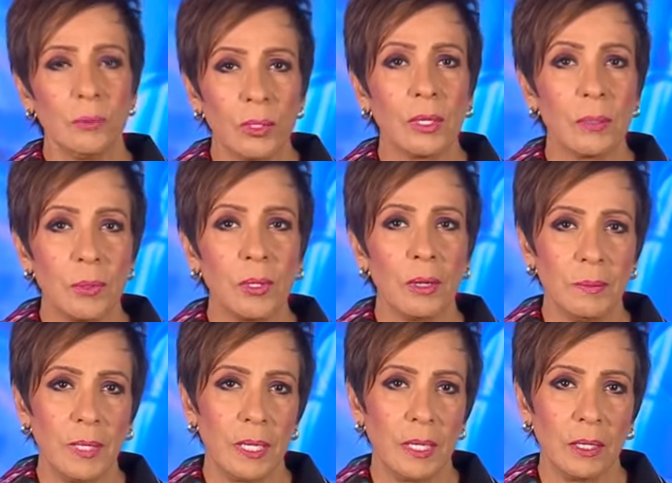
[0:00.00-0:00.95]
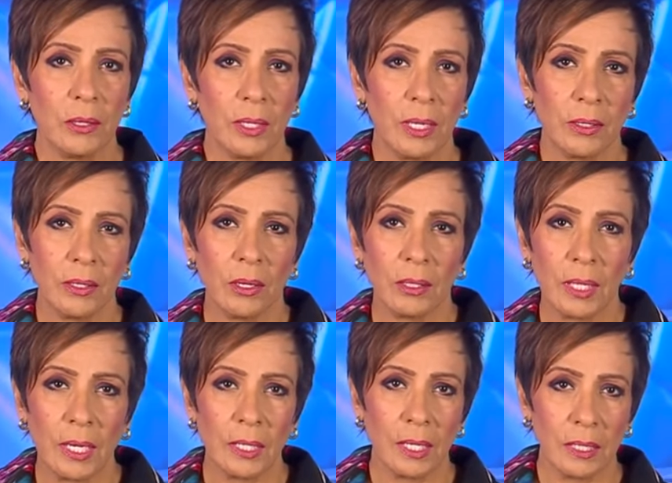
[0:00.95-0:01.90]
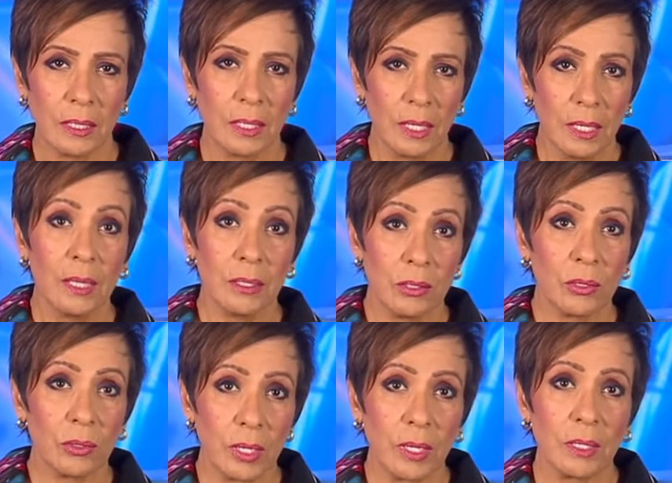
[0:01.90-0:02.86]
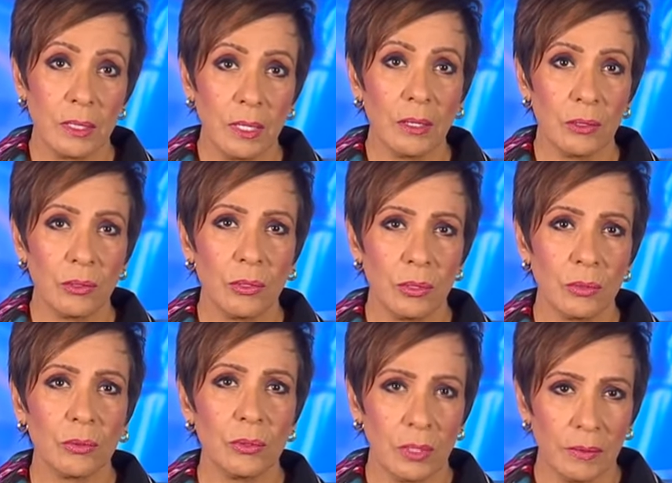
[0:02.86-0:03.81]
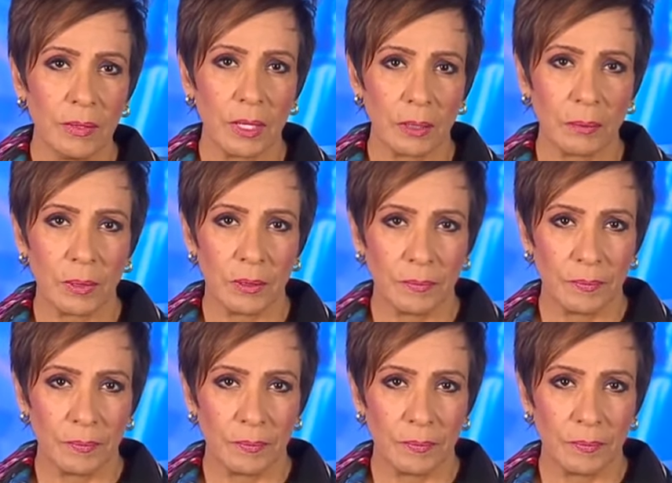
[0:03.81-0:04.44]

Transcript: And we'll keep you updated on air and online as this story continues to develop.